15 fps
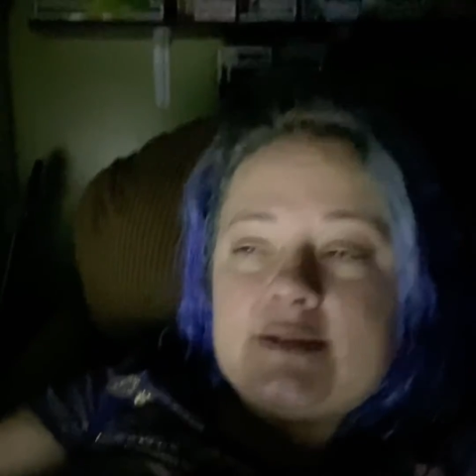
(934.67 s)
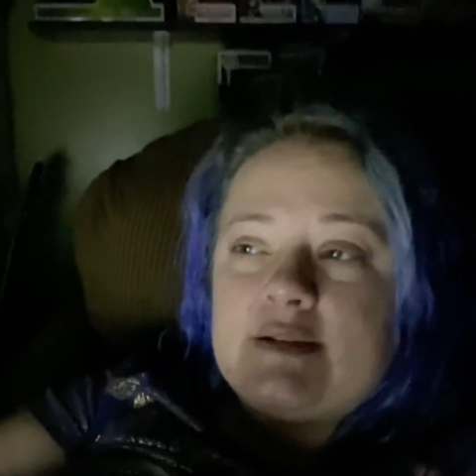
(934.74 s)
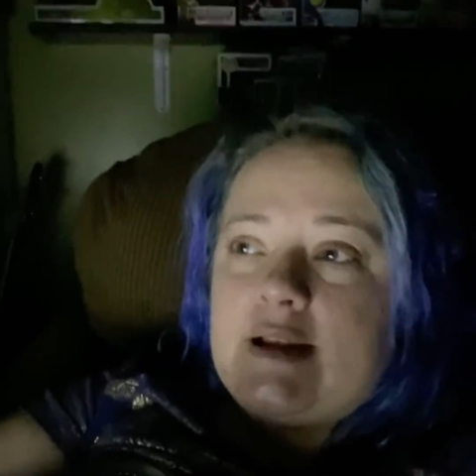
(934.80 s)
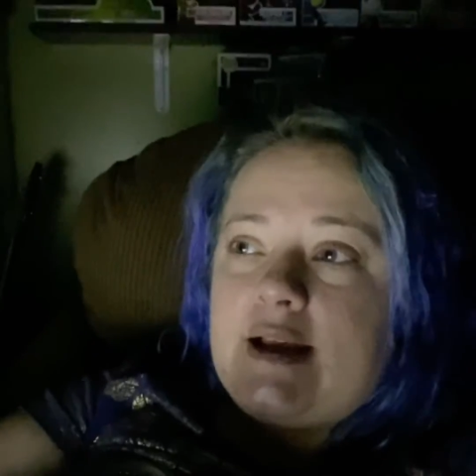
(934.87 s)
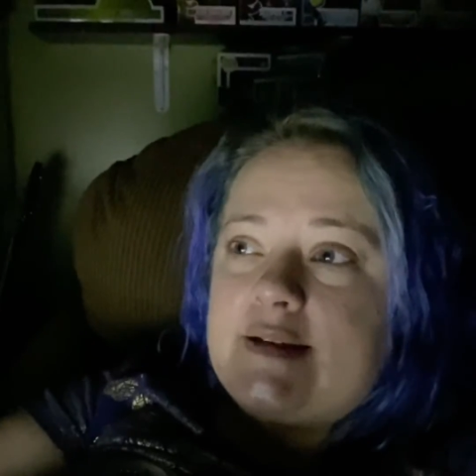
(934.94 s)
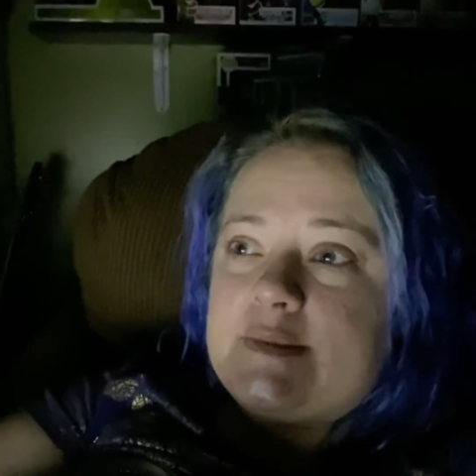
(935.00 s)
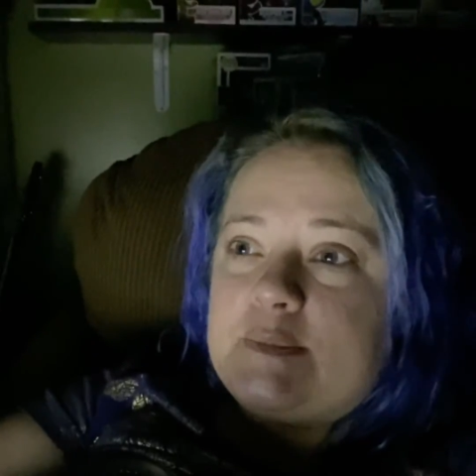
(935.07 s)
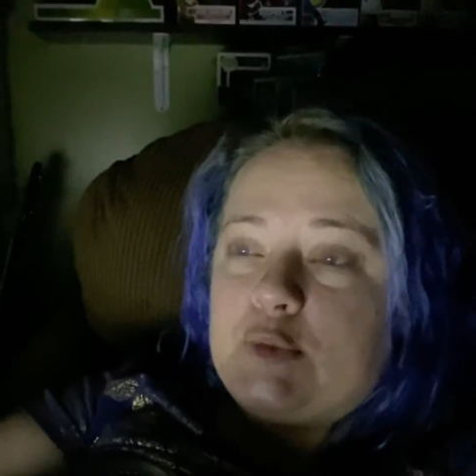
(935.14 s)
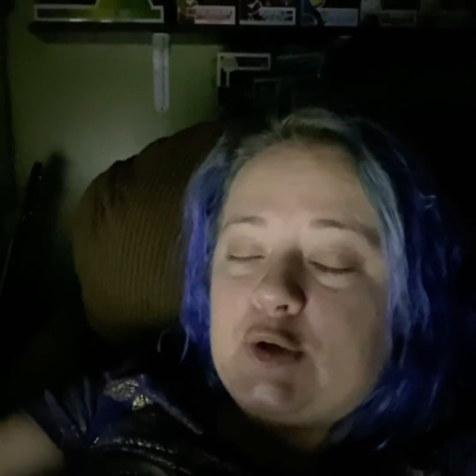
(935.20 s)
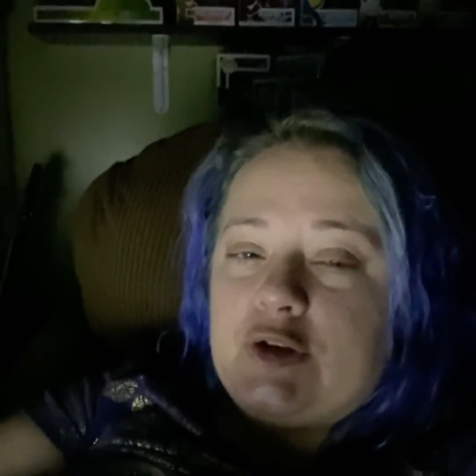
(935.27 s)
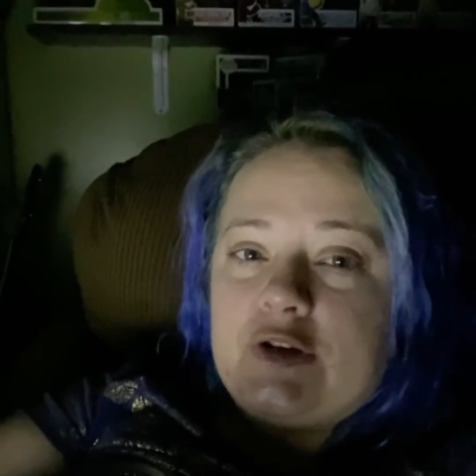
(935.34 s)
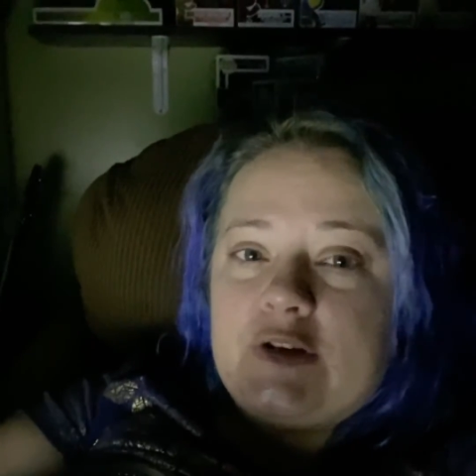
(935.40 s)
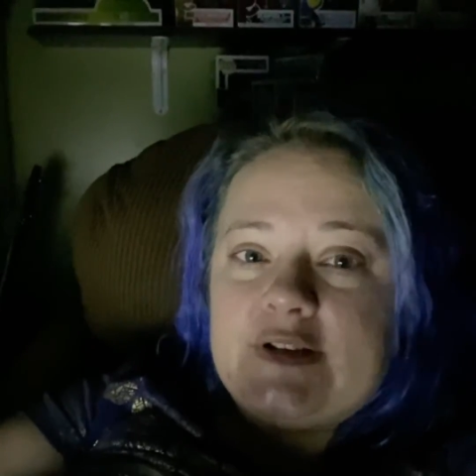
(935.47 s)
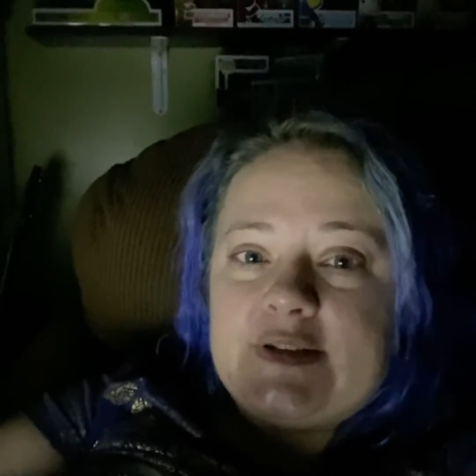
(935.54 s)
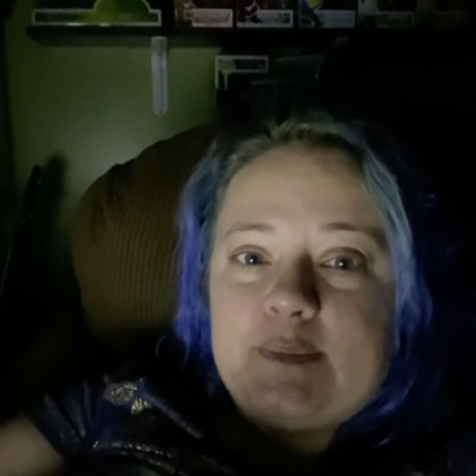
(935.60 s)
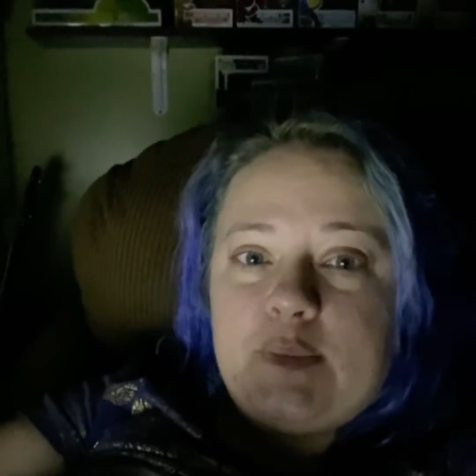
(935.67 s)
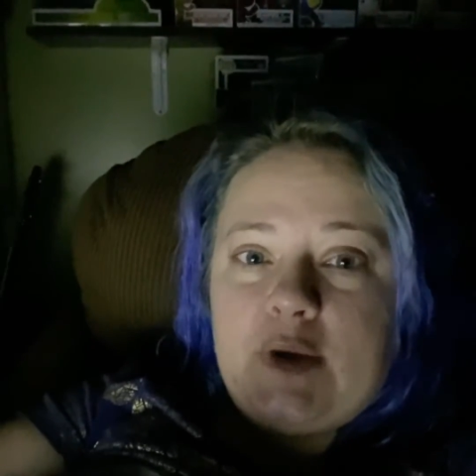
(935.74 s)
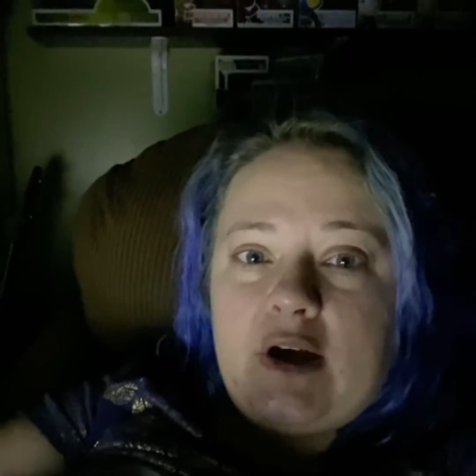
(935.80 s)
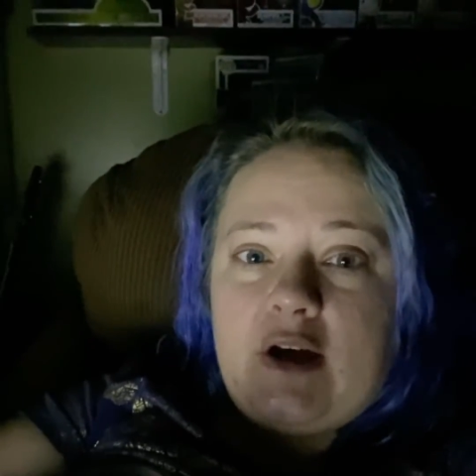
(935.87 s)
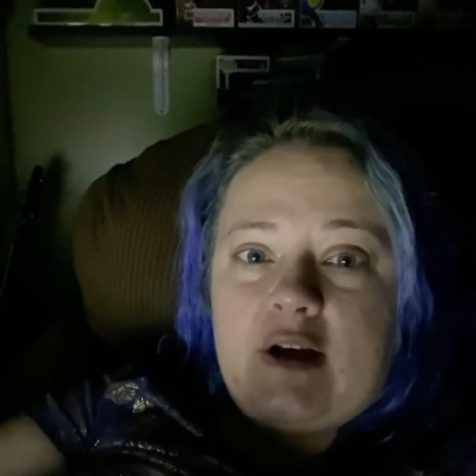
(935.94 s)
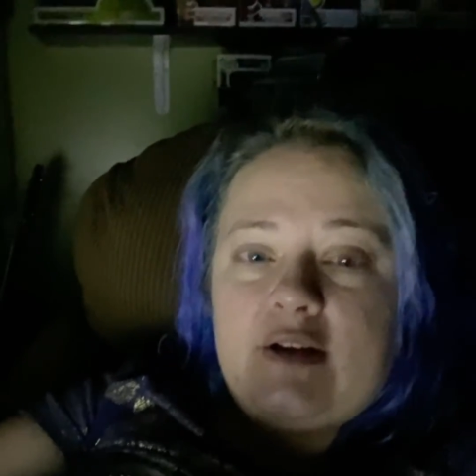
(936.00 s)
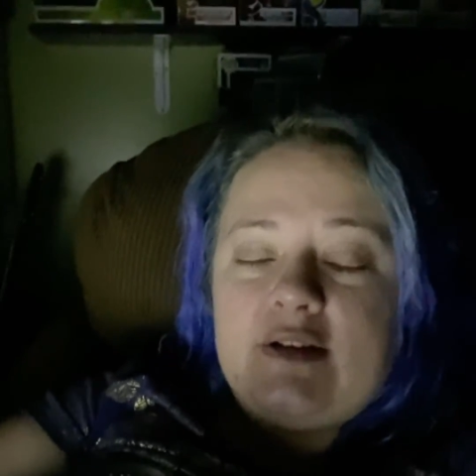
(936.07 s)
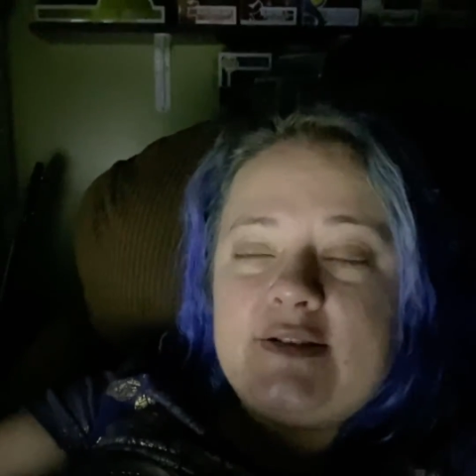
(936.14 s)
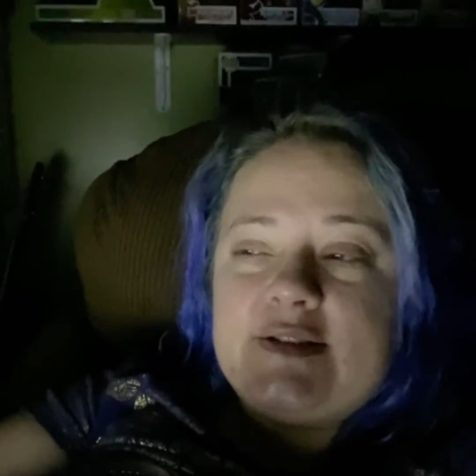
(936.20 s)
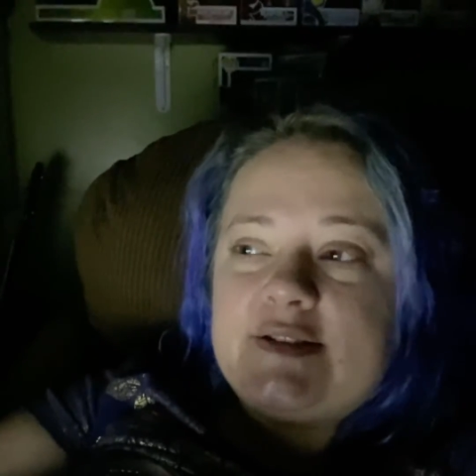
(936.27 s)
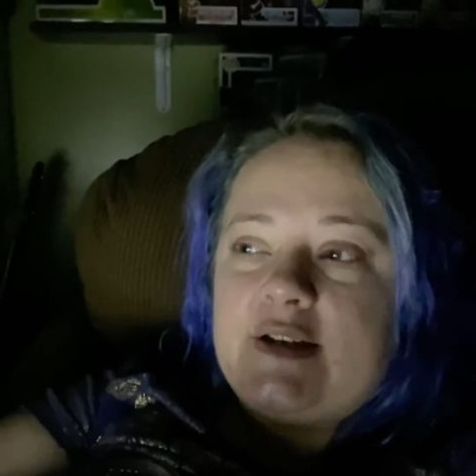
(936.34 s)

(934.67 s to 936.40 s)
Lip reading: less murderous bugs,